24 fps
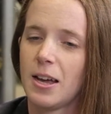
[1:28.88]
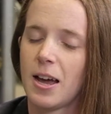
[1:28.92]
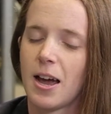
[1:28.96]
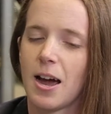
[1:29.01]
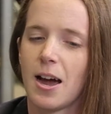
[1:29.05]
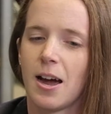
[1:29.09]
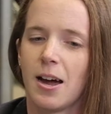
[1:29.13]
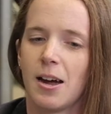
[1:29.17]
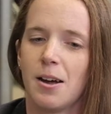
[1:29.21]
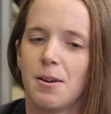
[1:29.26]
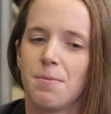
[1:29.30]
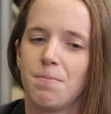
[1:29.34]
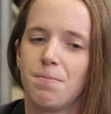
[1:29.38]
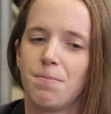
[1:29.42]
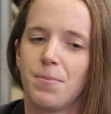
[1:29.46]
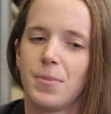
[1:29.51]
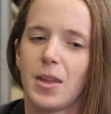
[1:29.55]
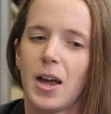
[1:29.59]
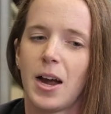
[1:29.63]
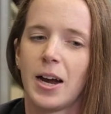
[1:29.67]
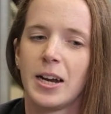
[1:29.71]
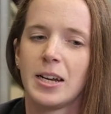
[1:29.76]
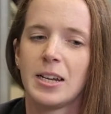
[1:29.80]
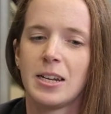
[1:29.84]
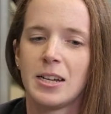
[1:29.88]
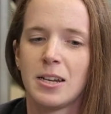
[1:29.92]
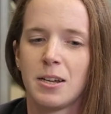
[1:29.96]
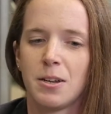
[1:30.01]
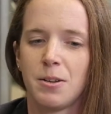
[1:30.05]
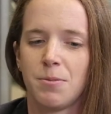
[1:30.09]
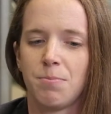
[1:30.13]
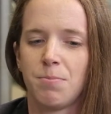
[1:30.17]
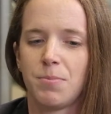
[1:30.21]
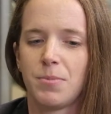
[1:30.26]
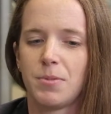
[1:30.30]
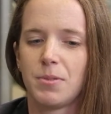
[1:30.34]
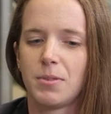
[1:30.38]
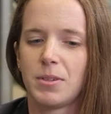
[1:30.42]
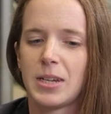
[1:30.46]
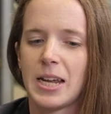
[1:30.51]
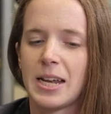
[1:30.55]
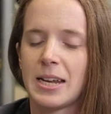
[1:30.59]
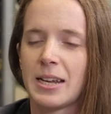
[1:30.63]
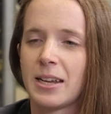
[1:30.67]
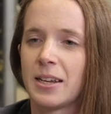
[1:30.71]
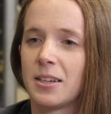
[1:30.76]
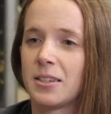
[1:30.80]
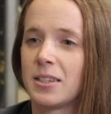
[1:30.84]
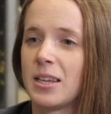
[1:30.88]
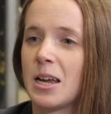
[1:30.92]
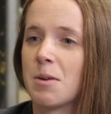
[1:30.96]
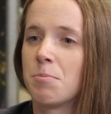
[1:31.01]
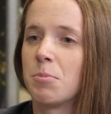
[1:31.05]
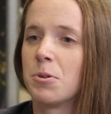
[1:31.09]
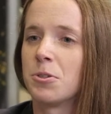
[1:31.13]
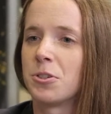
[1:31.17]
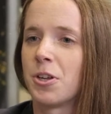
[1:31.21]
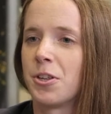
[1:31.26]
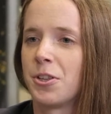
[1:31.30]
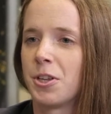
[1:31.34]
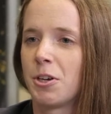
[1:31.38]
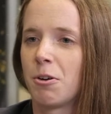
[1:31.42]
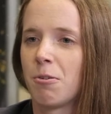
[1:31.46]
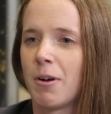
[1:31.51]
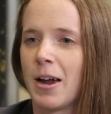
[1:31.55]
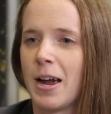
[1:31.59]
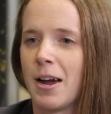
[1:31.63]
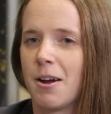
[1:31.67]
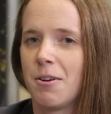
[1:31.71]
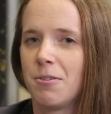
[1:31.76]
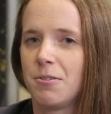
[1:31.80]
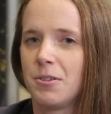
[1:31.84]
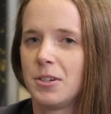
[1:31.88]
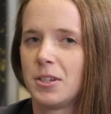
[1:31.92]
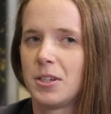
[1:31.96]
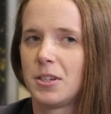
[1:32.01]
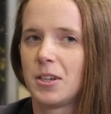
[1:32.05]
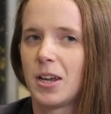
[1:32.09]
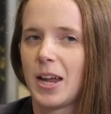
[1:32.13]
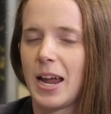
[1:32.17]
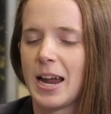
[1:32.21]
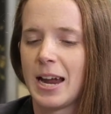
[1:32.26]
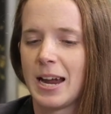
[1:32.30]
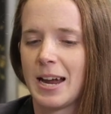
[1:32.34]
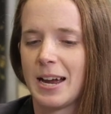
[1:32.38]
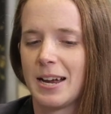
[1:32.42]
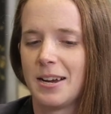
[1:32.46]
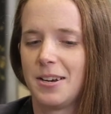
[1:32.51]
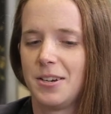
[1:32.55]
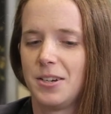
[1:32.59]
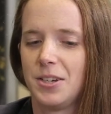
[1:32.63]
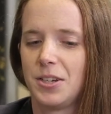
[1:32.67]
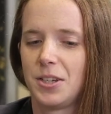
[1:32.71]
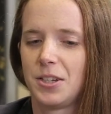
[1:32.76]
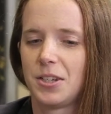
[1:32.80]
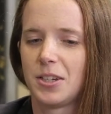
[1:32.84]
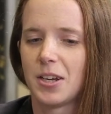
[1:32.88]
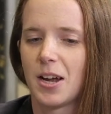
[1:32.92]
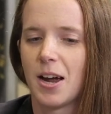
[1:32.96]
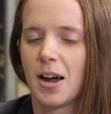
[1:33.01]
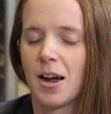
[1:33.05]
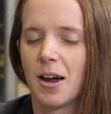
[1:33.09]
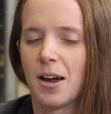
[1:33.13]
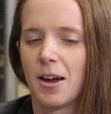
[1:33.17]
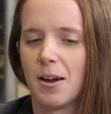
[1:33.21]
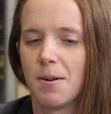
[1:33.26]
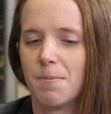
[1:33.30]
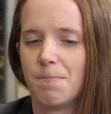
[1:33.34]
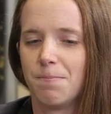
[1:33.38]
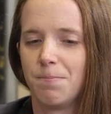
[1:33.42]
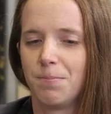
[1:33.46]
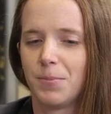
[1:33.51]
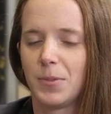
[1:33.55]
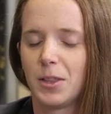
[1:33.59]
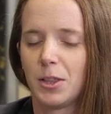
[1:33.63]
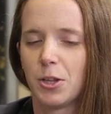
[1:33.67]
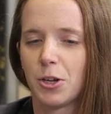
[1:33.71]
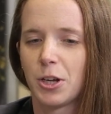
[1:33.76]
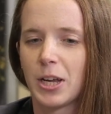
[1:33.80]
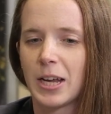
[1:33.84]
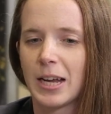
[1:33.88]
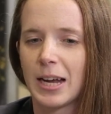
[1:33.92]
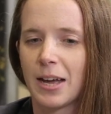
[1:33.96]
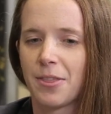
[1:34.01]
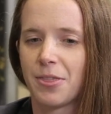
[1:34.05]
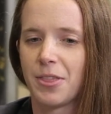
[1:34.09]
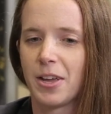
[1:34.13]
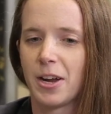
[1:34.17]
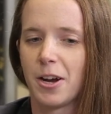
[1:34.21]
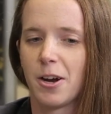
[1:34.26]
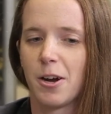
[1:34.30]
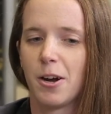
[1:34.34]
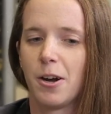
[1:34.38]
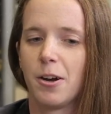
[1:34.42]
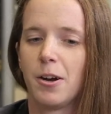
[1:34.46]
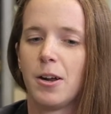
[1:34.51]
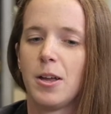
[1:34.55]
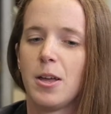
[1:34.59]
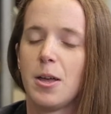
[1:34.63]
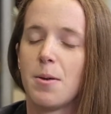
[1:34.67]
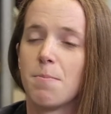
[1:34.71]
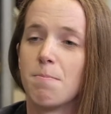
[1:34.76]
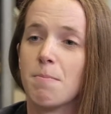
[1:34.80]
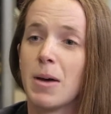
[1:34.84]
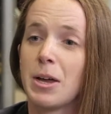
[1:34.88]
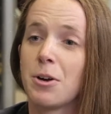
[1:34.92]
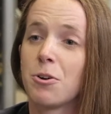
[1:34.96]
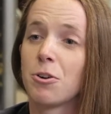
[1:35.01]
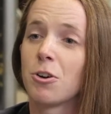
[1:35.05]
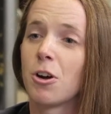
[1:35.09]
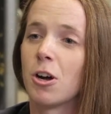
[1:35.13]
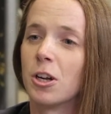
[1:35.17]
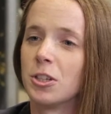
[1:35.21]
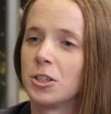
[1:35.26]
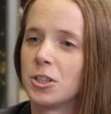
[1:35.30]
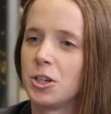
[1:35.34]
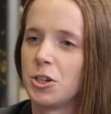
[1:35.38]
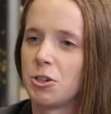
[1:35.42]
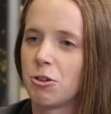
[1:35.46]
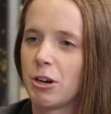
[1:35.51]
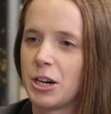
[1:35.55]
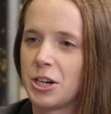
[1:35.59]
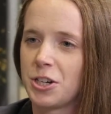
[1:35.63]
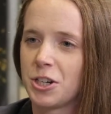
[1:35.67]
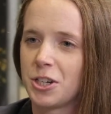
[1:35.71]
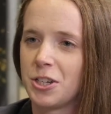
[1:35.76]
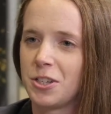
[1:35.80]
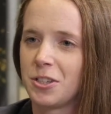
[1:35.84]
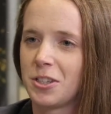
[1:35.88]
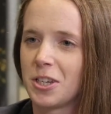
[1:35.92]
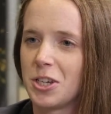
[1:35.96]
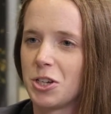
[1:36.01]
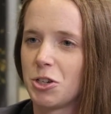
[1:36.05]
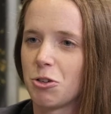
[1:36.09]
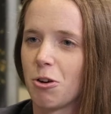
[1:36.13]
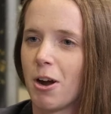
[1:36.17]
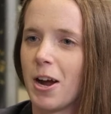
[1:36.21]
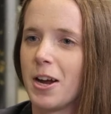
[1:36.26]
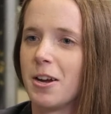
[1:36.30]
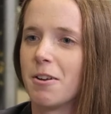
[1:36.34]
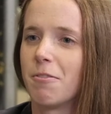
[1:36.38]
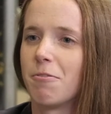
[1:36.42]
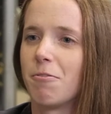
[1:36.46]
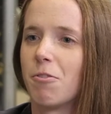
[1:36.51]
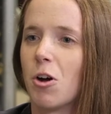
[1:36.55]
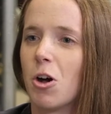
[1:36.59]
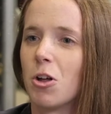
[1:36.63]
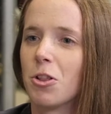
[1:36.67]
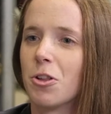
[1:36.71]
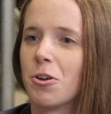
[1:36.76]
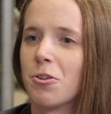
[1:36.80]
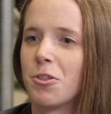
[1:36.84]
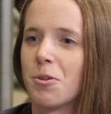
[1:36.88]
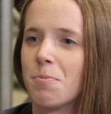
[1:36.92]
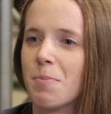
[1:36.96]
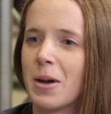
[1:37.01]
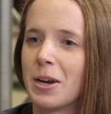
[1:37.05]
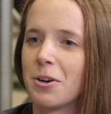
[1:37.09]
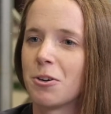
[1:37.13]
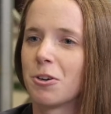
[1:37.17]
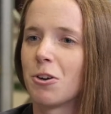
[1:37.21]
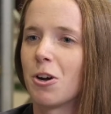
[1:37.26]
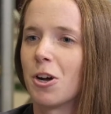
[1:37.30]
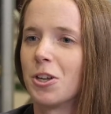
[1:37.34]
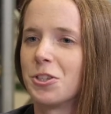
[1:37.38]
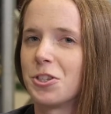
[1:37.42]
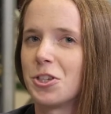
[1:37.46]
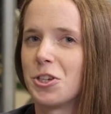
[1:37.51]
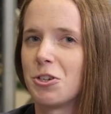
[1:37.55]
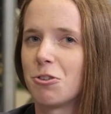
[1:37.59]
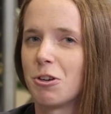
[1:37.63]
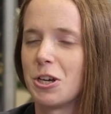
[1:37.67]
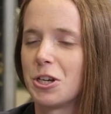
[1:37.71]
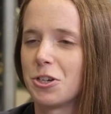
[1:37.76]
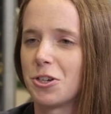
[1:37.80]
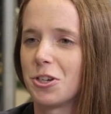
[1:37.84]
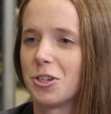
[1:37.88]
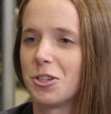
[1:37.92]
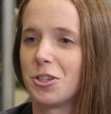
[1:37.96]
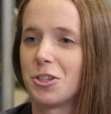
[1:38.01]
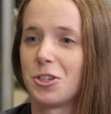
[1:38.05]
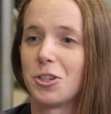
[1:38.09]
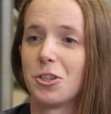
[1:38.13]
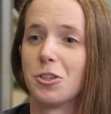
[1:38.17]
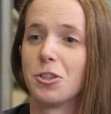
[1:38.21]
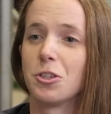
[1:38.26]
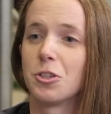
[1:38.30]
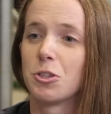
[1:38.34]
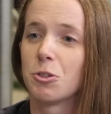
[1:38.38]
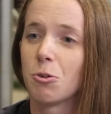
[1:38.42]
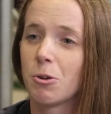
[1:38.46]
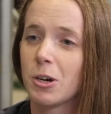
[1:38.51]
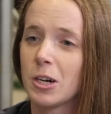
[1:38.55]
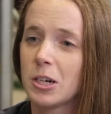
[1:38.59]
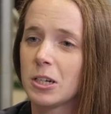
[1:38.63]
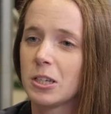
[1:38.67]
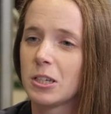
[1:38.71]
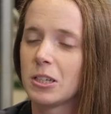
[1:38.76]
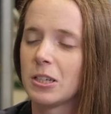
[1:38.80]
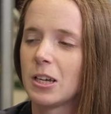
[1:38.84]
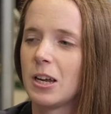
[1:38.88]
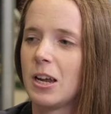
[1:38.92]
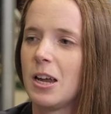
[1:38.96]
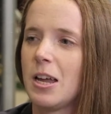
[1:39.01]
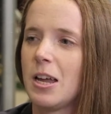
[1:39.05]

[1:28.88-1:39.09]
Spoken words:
i.e. taking samples on the ground and looking at their metal concentrations and trying to follow the metal concentrations to the source.